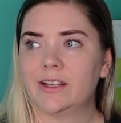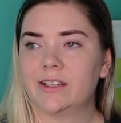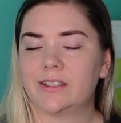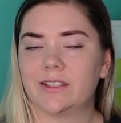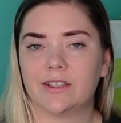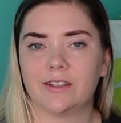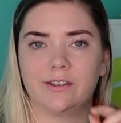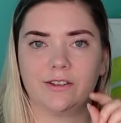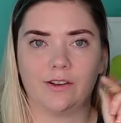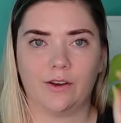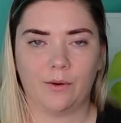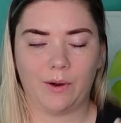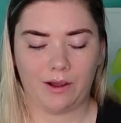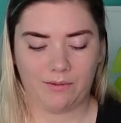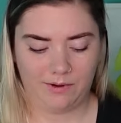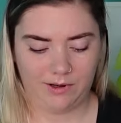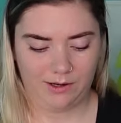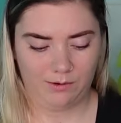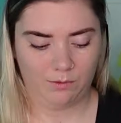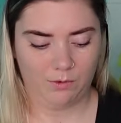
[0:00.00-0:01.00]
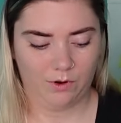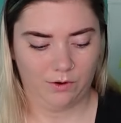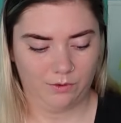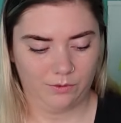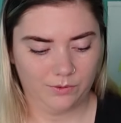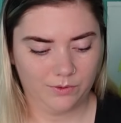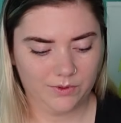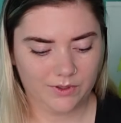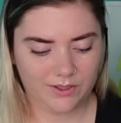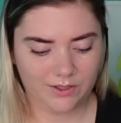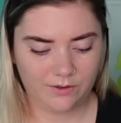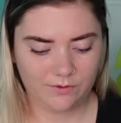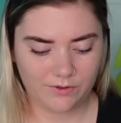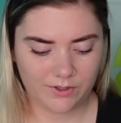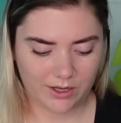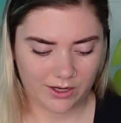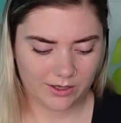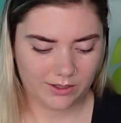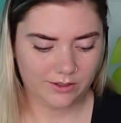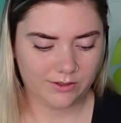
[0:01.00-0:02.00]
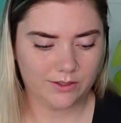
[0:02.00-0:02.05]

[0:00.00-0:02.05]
to know how many rows you've done.